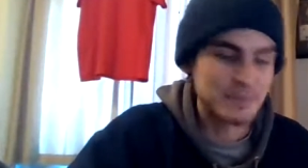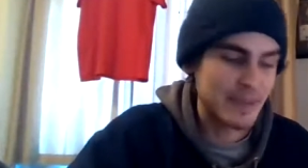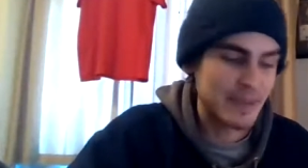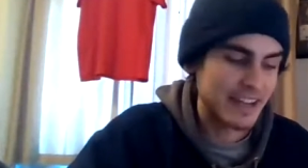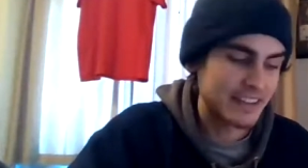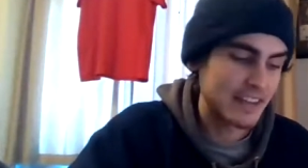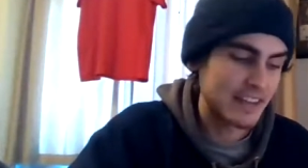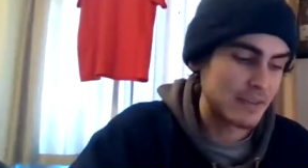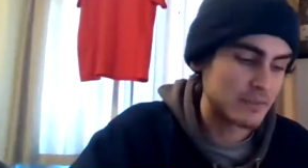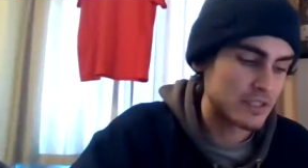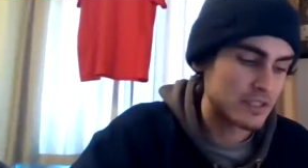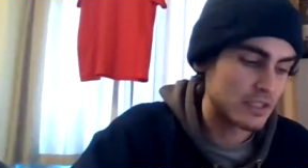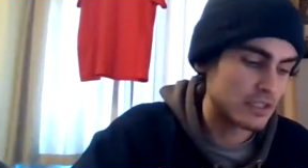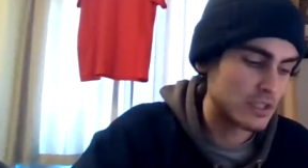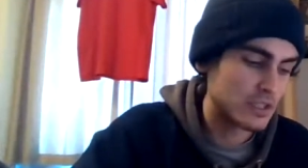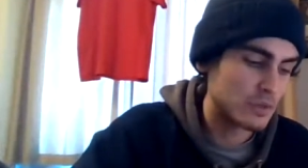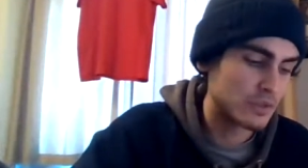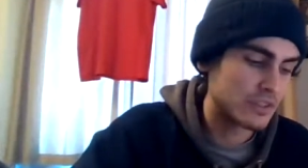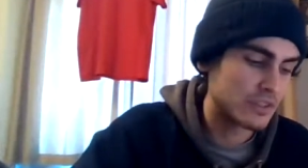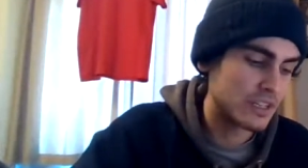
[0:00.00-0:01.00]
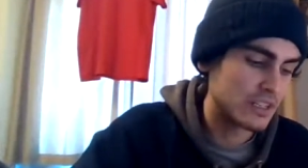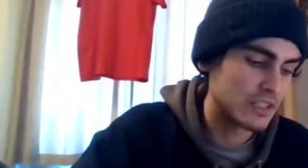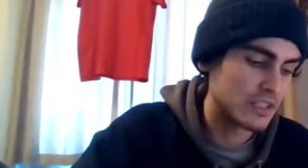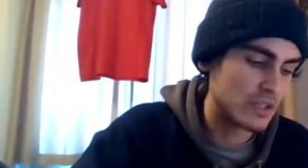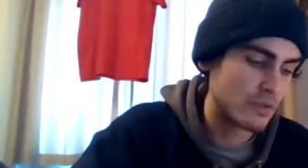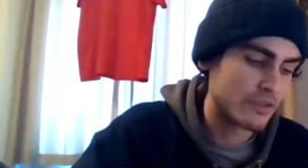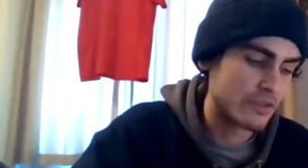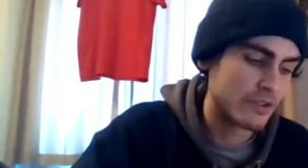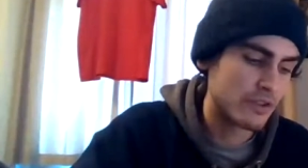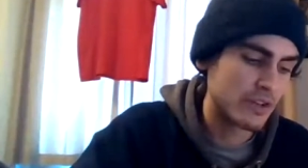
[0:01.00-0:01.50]
them to do what they do.
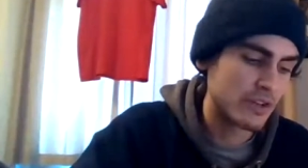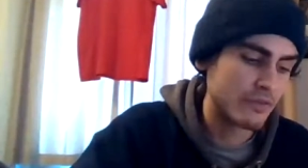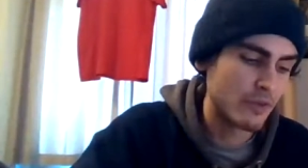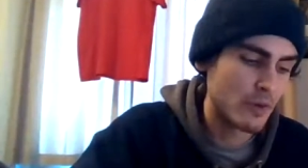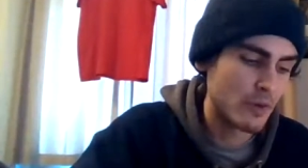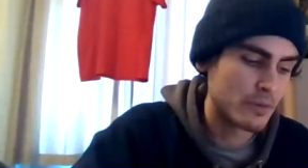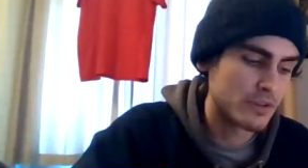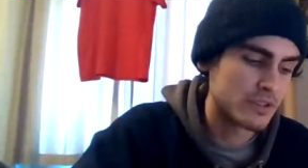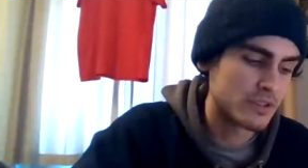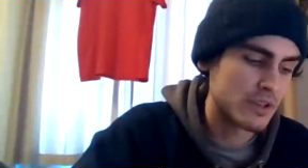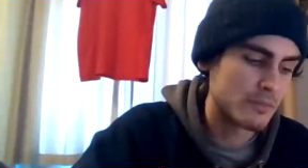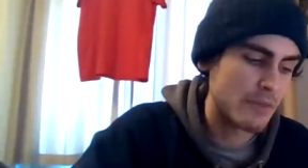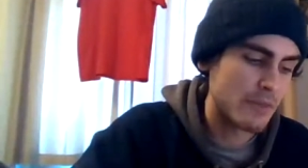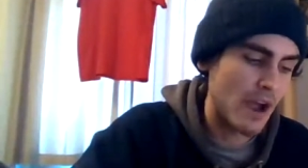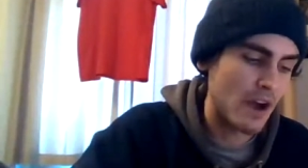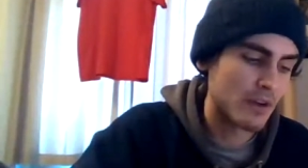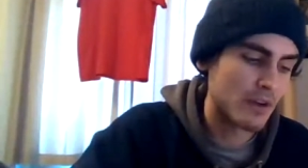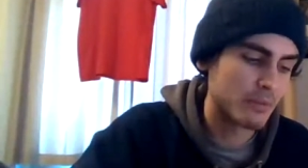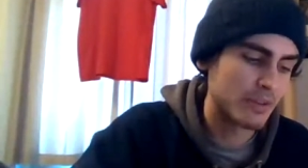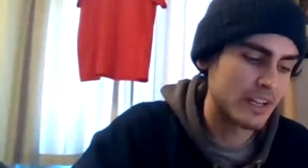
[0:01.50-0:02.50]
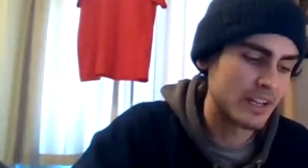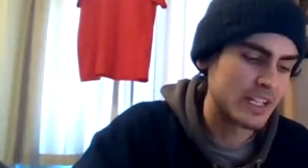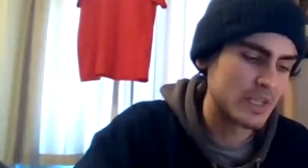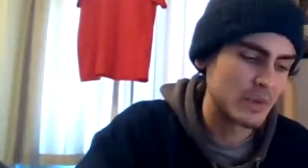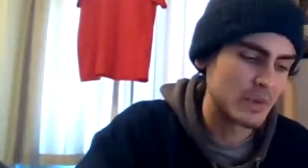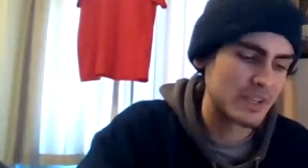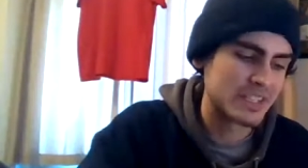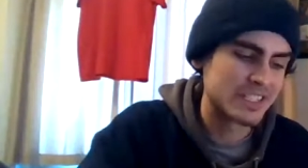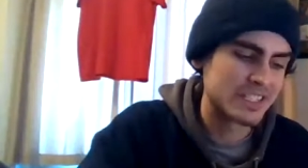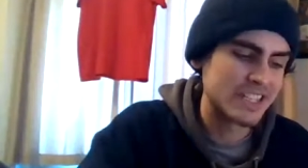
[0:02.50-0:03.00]
34% power play to a
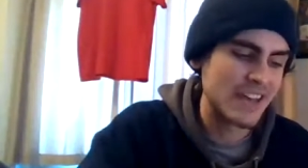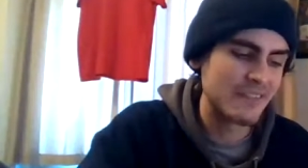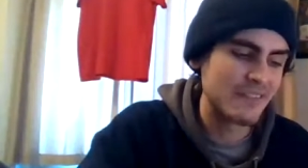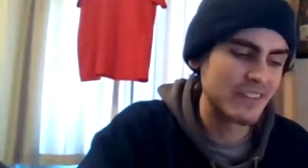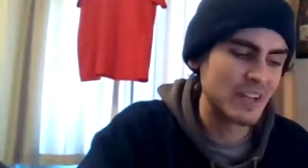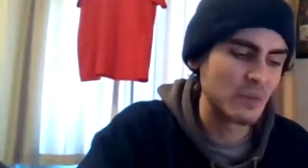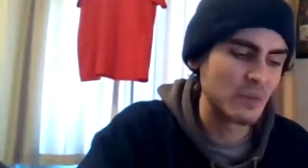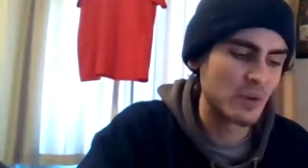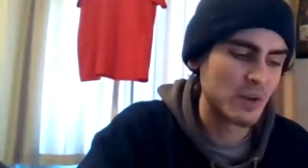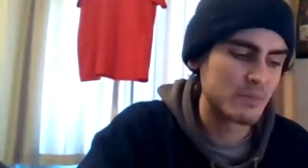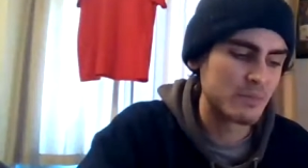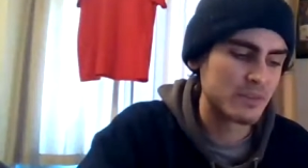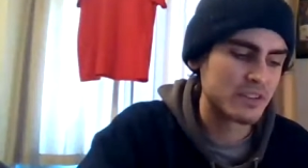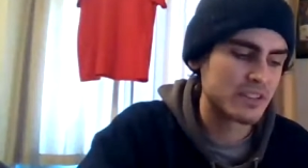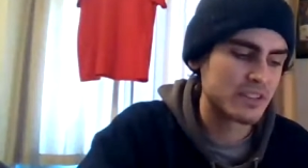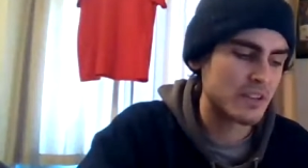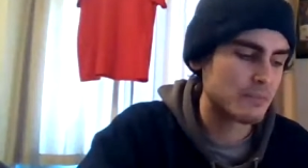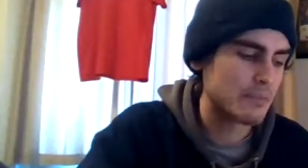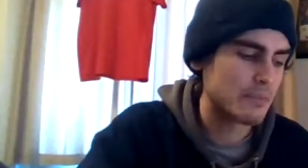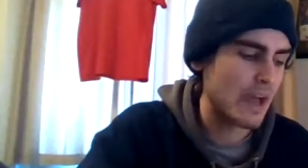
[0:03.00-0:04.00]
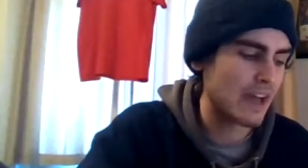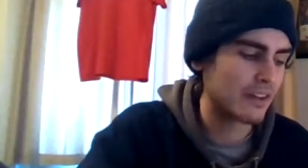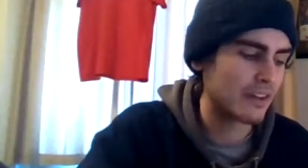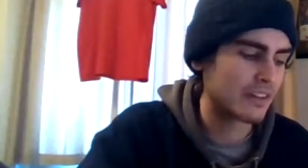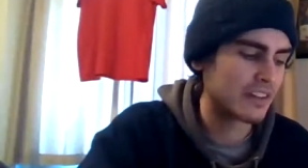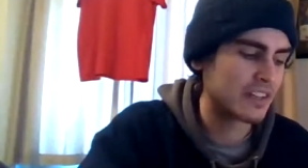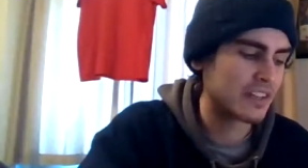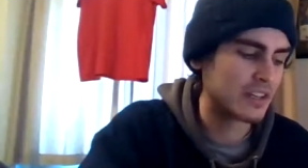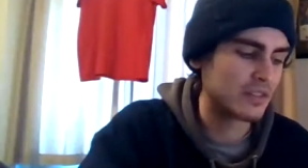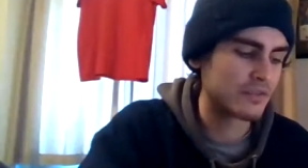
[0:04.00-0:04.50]
71% penalty
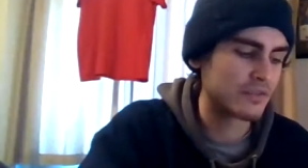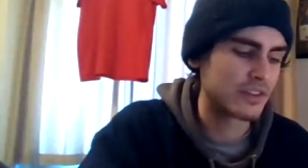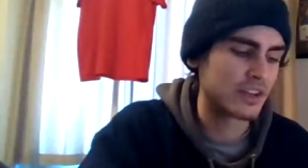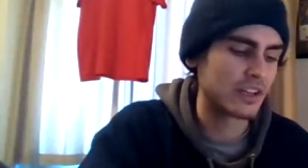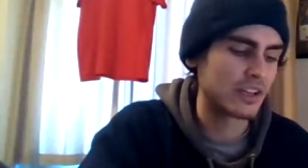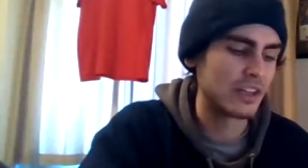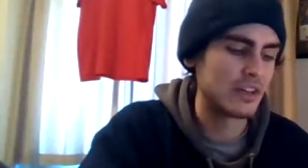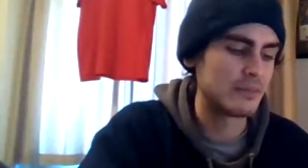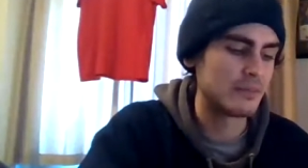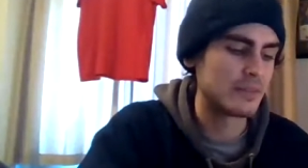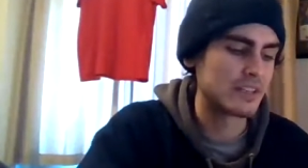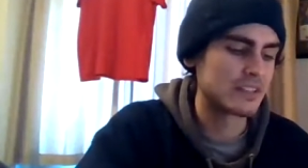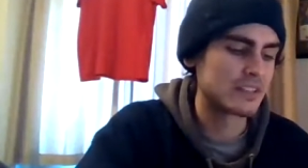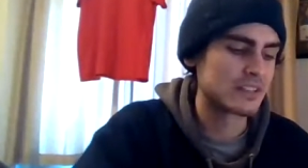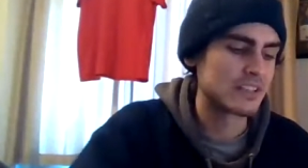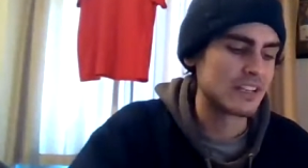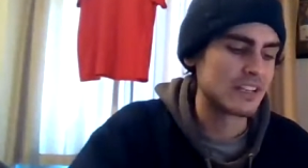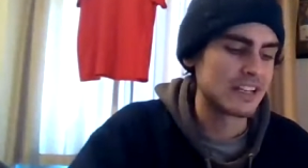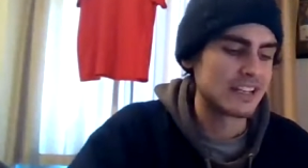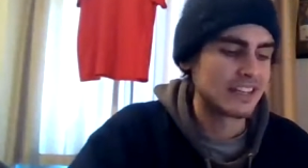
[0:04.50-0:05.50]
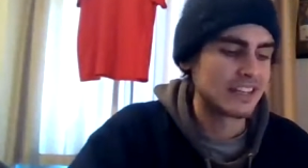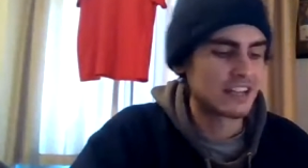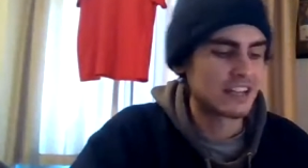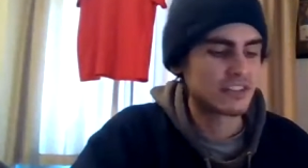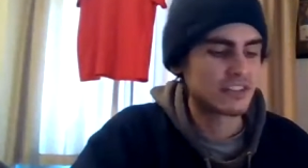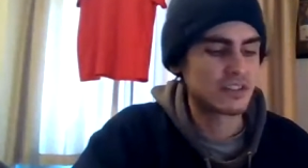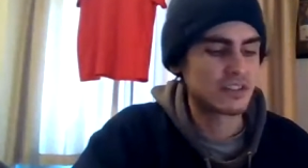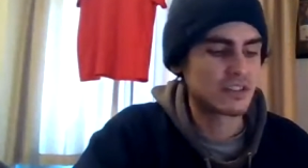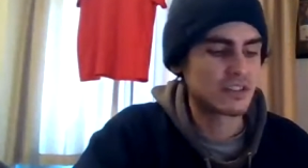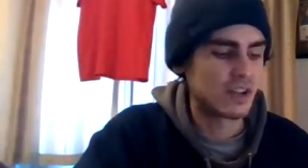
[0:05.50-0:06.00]
kill for Columbus. That's
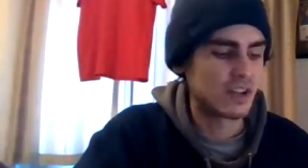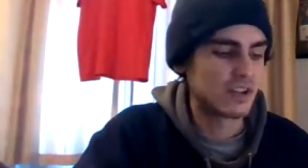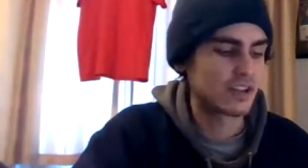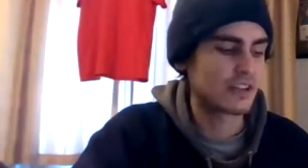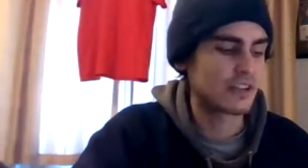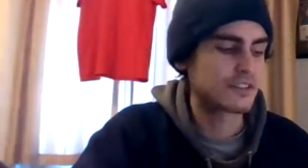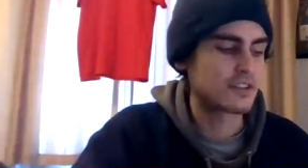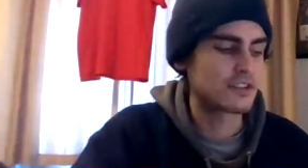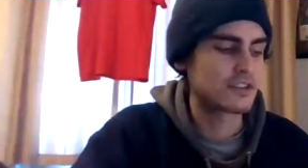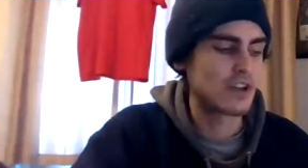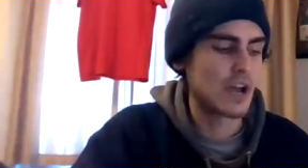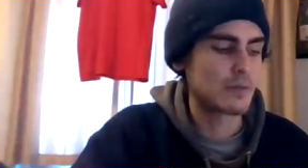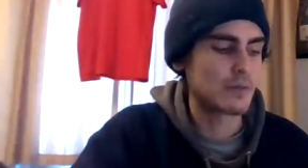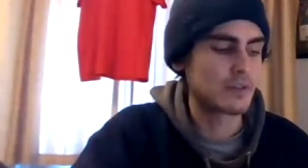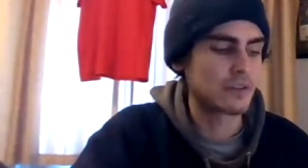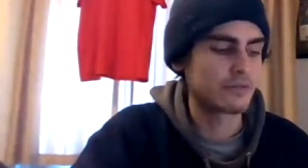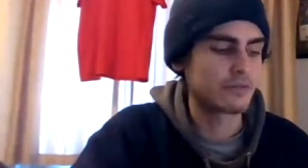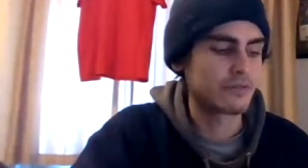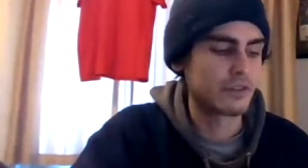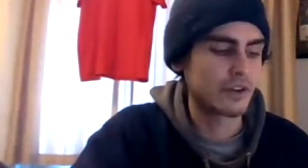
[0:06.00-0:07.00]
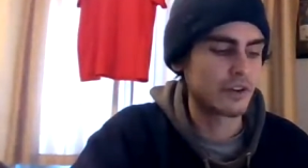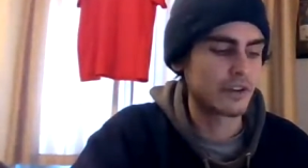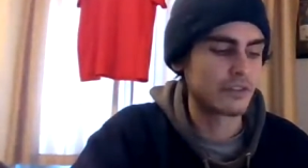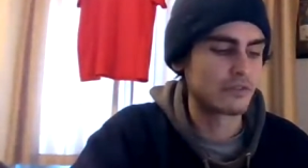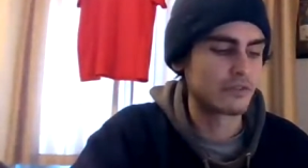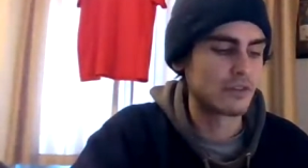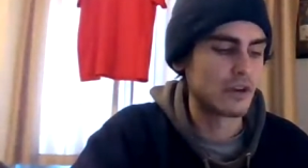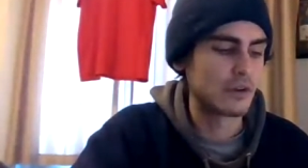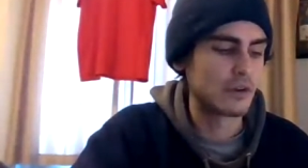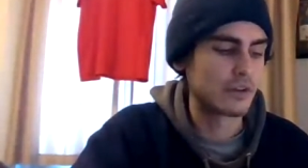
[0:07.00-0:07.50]
just not going to get the job done for you on the
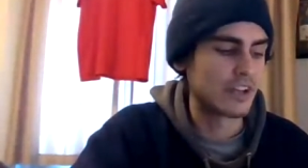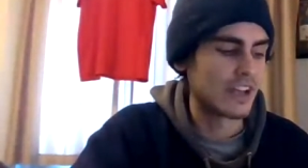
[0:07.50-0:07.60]
road.